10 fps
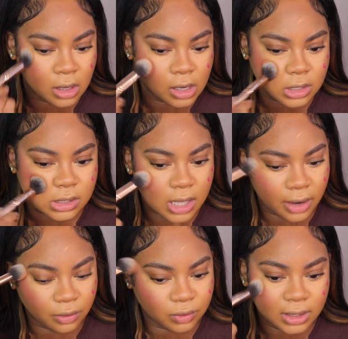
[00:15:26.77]
because
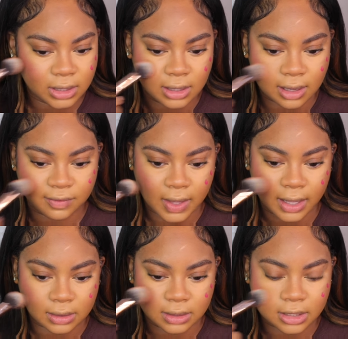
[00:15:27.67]
I really love
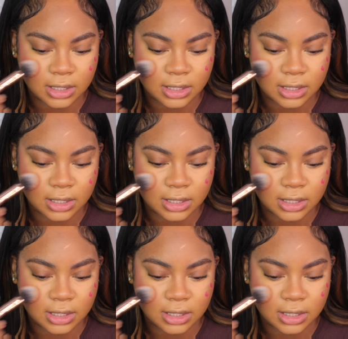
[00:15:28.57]
that look.